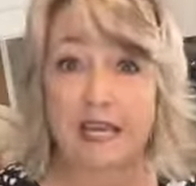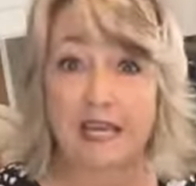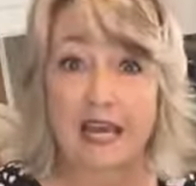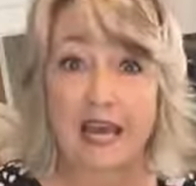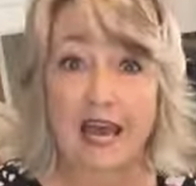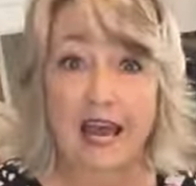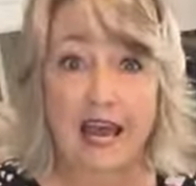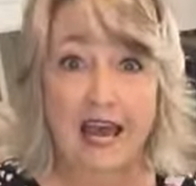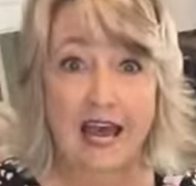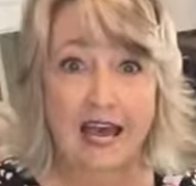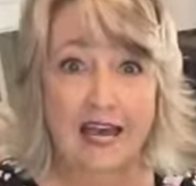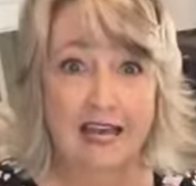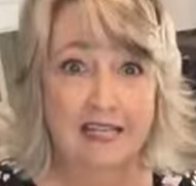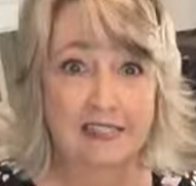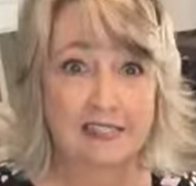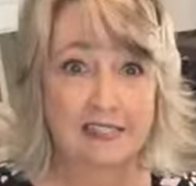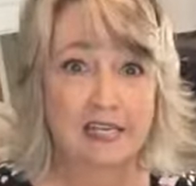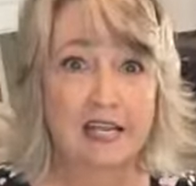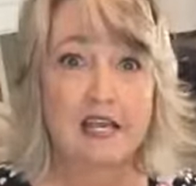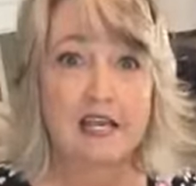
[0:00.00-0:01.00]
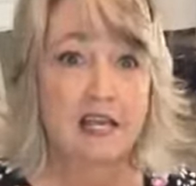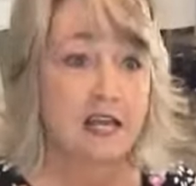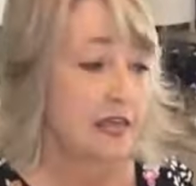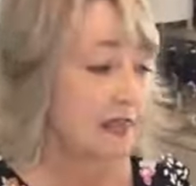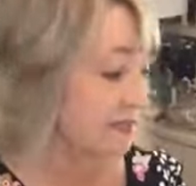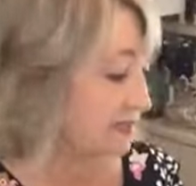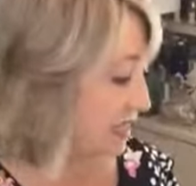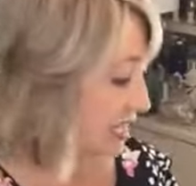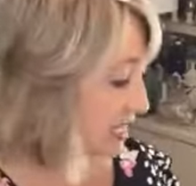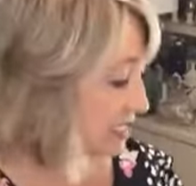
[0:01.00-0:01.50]
Because
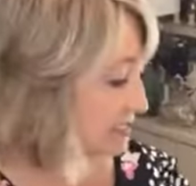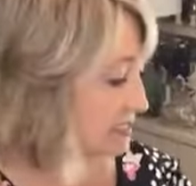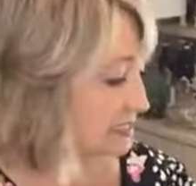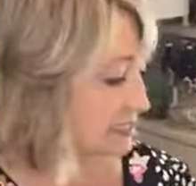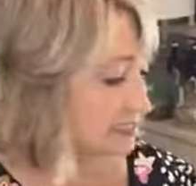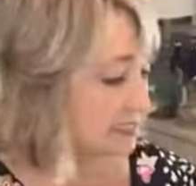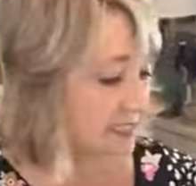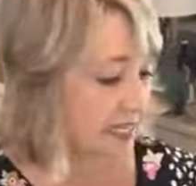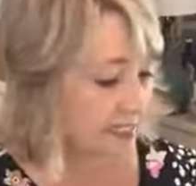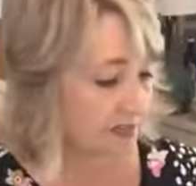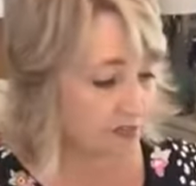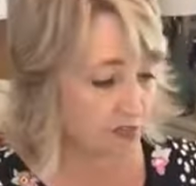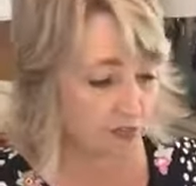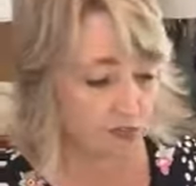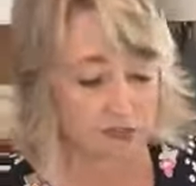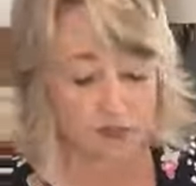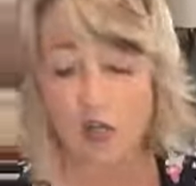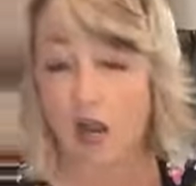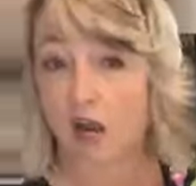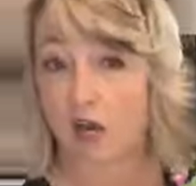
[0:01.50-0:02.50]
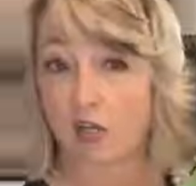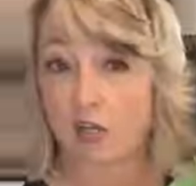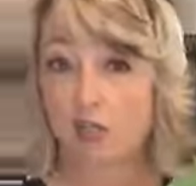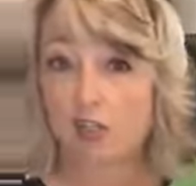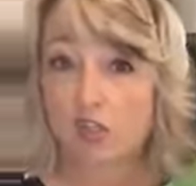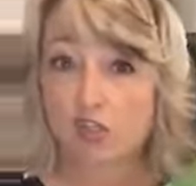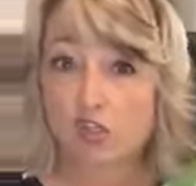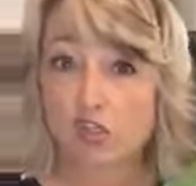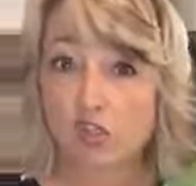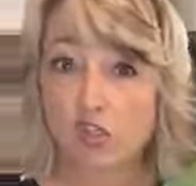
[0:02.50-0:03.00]
these stencils
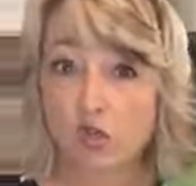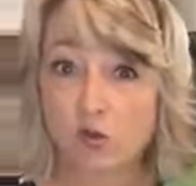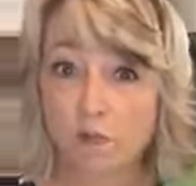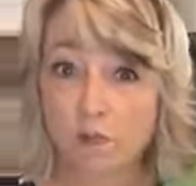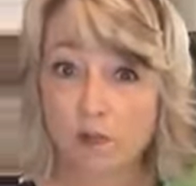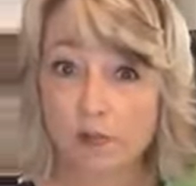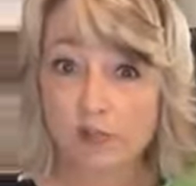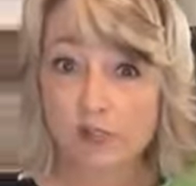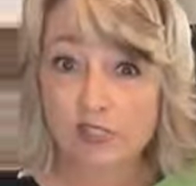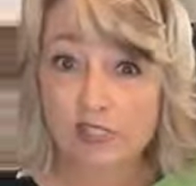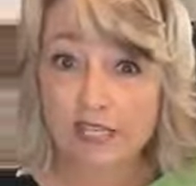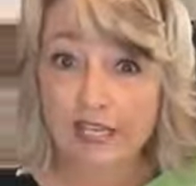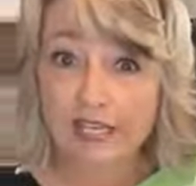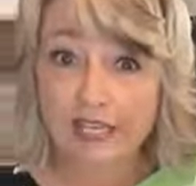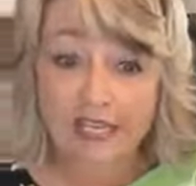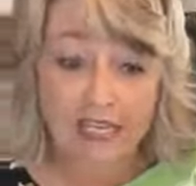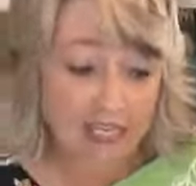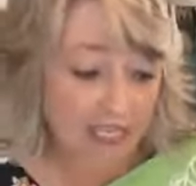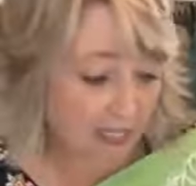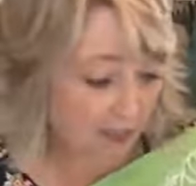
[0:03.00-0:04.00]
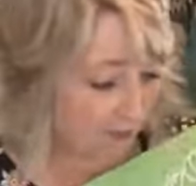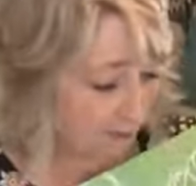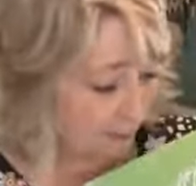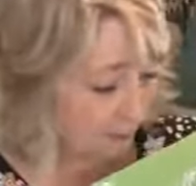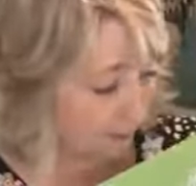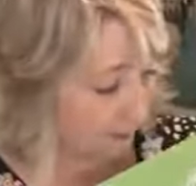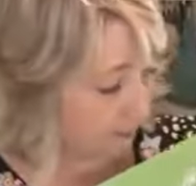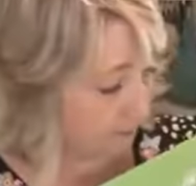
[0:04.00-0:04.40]
are super sticky